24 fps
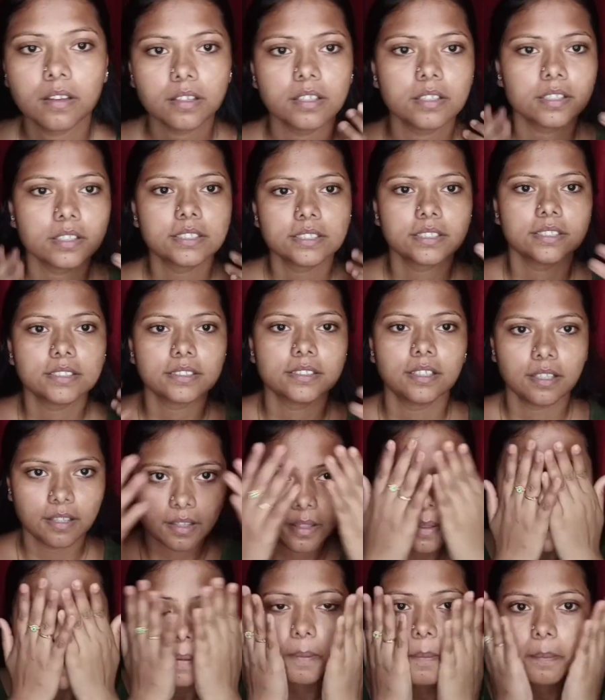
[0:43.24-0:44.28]
Once it is
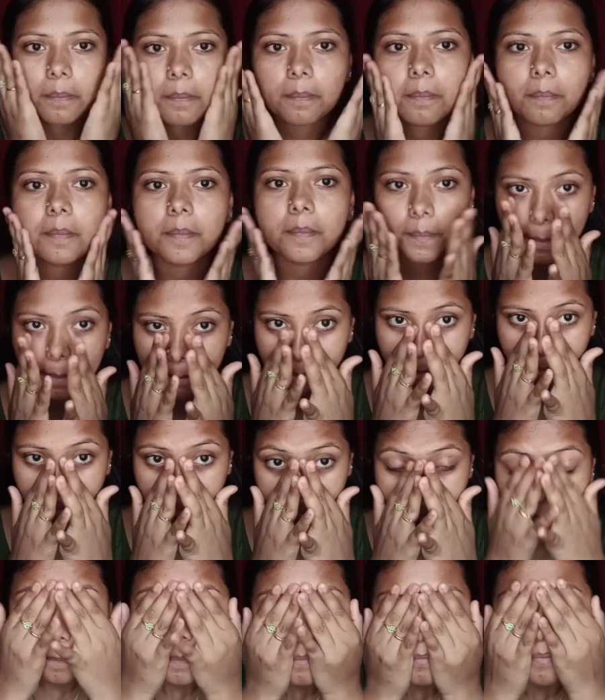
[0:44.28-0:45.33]
done, let your skin
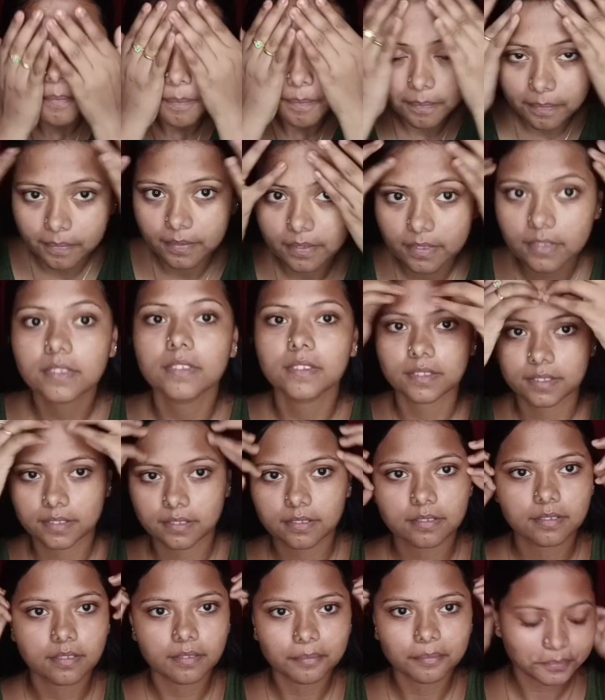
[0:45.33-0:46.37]
dry and then let's
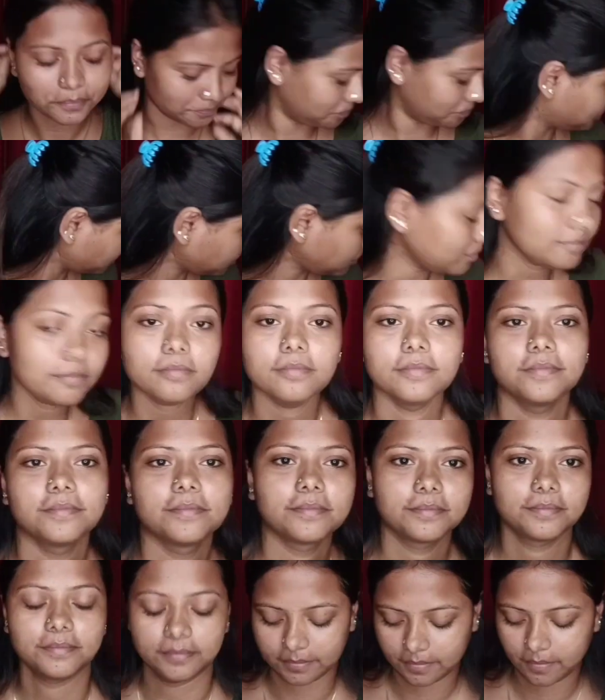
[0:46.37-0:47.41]
start moisturizing.